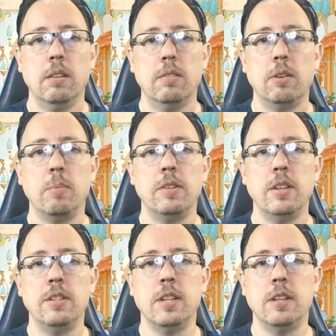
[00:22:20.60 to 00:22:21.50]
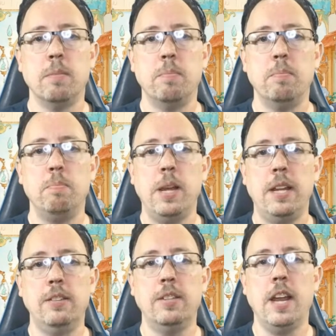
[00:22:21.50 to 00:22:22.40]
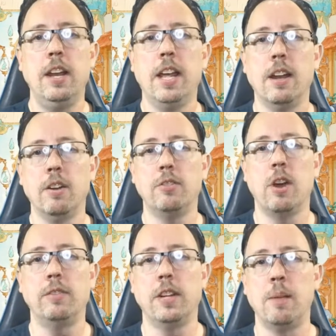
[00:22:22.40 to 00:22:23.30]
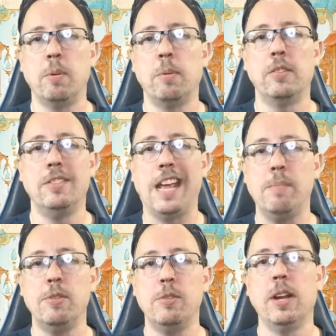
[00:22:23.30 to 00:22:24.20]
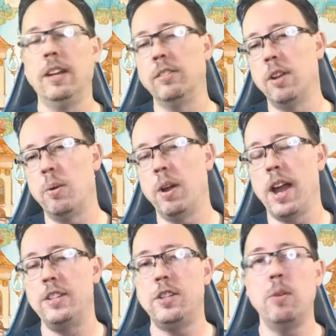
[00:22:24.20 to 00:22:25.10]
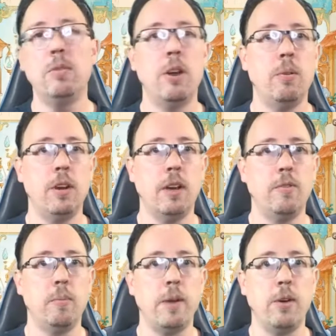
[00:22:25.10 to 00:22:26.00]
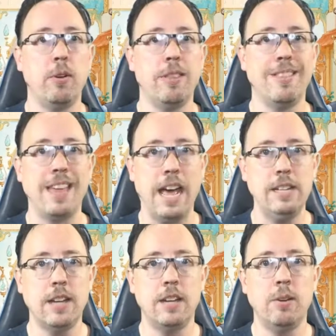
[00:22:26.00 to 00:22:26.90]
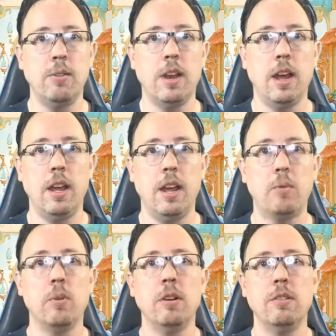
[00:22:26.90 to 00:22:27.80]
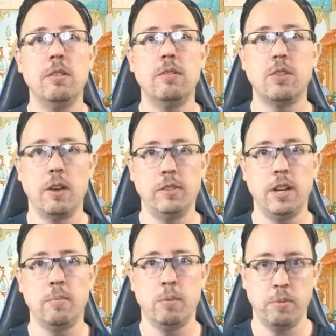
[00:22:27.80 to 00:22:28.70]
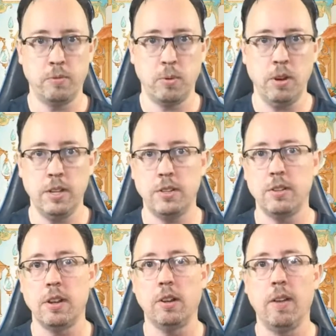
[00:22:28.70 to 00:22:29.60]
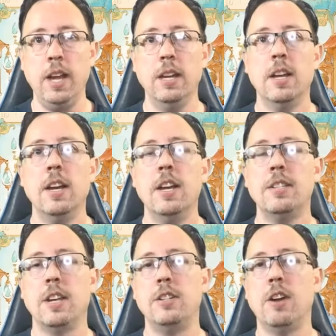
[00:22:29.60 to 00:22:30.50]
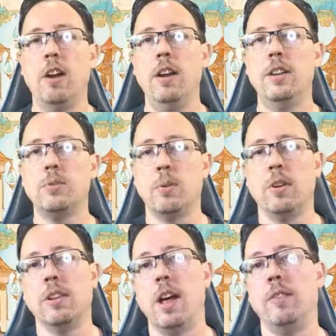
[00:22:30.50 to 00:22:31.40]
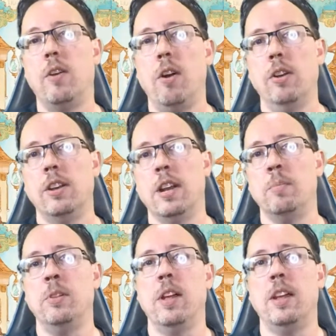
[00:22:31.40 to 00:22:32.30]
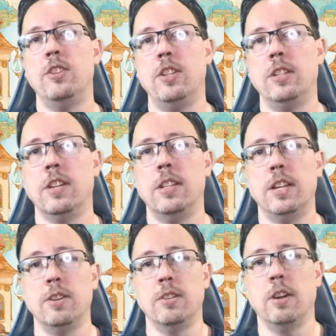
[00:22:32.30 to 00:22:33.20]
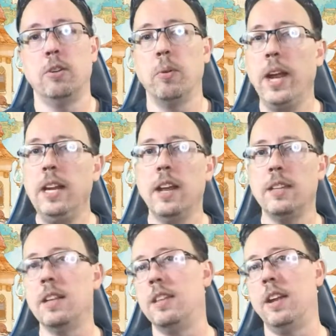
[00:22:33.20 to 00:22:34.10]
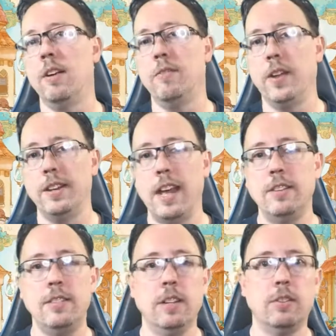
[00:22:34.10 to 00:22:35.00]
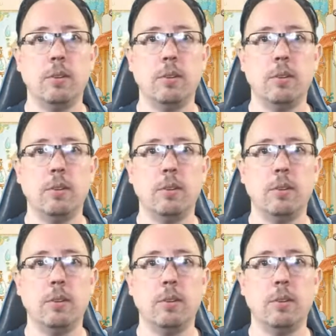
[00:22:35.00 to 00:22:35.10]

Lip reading: Someone says that the pins they get are soft enamel because damage rate is lower. I don't know enough about that. I know that I have ordered soft enamel before and they turned out great. Sandara has ordered a lot of hard enamel and she said they turned out great and that they are fantastic.